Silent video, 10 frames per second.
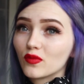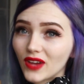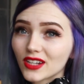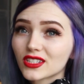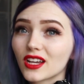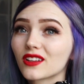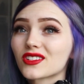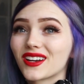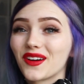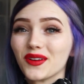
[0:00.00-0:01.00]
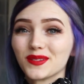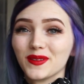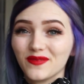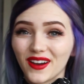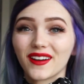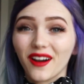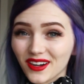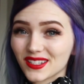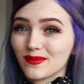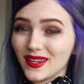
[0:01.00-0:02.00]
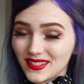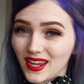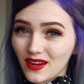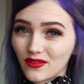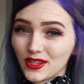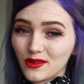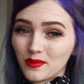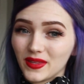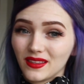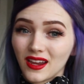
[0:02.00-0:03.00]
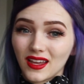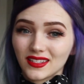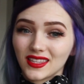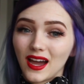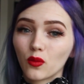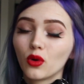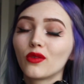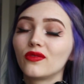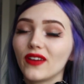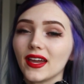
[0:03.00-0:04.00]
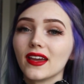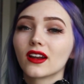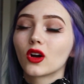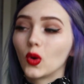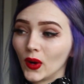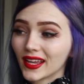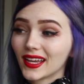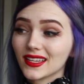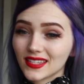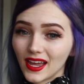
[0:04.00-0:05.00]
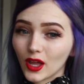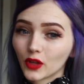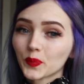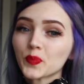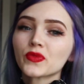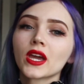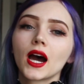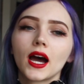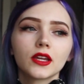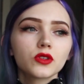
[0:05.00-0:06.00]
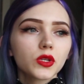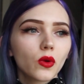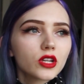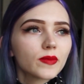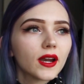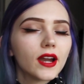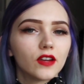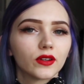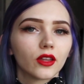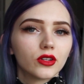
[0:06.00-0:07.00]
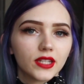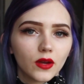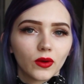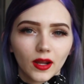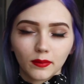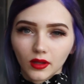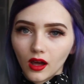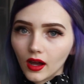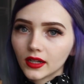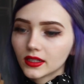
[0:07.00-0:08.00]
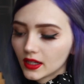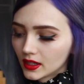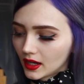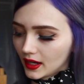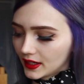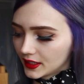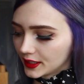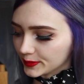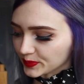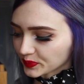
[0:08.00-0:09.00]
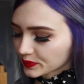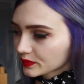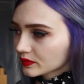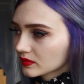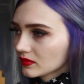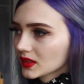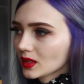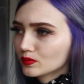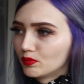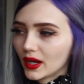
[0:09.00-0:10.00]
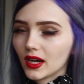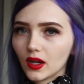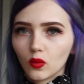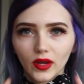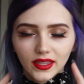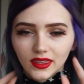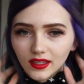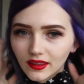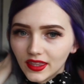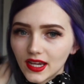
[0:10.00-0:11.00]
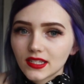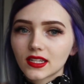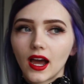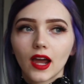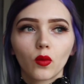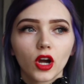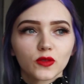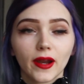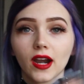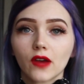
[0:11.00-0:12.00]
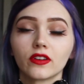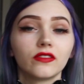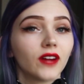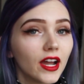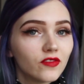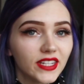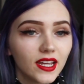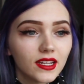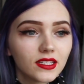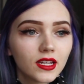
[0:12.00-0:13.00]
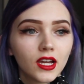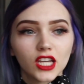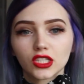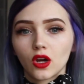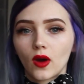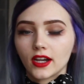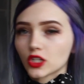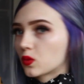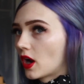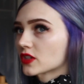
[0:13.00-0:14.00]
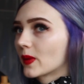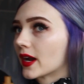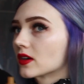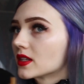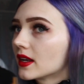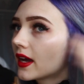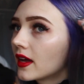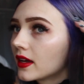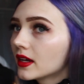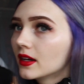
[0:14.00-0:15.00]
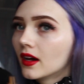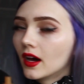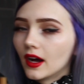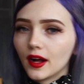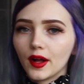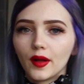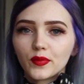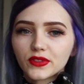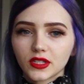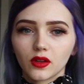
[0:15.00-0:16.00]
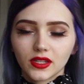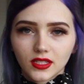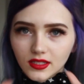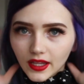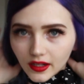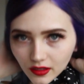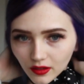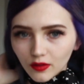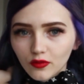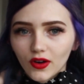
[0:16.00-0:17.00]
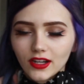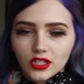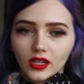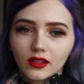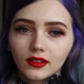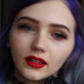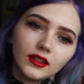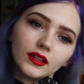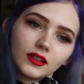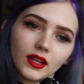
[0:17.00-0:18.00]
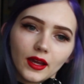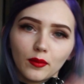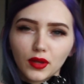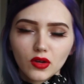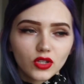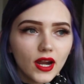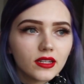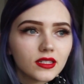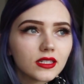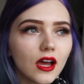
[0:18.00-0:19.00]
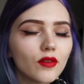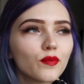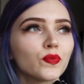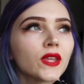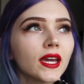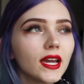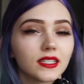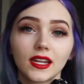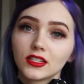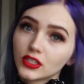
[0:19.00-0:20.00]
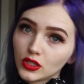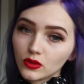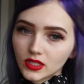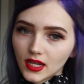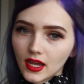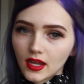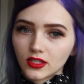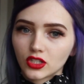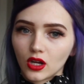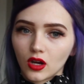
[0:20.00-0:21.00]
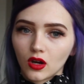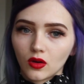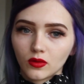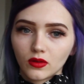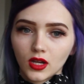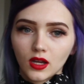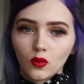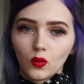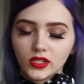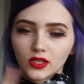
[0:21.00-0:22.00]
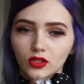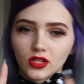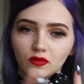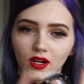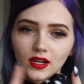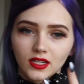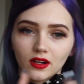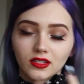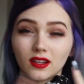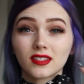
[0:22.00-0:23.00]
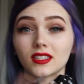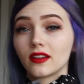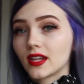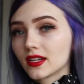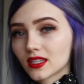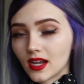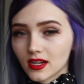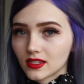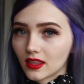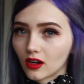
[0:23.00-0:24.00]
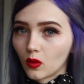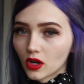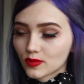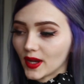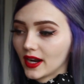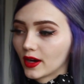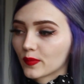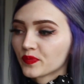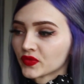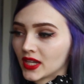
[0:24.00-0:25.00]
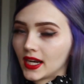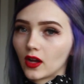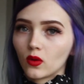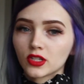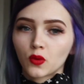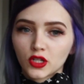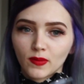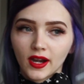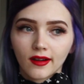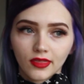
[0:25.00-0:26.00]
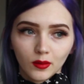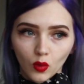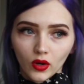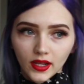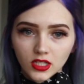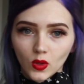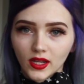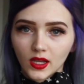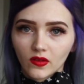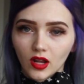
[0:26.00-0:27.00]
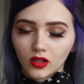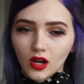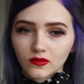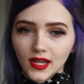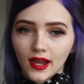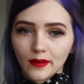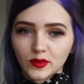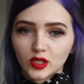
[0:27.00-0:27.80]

fashion colors are going to be very hard to maintain for you because that will fade quick as hell. I usually wash my hair every other day when I'm blonde, but with this I wash my hair every 5 days. So I just washed my hair today, so this is like fresh and clean and blow dried and stuff, and today's Tuesday, so Wednesday, Thursday, Friday, Saturday, Sunday. Sunday is the next day that I'll wash my hair. And I always wash my hair in the morning so I can give it a lot of time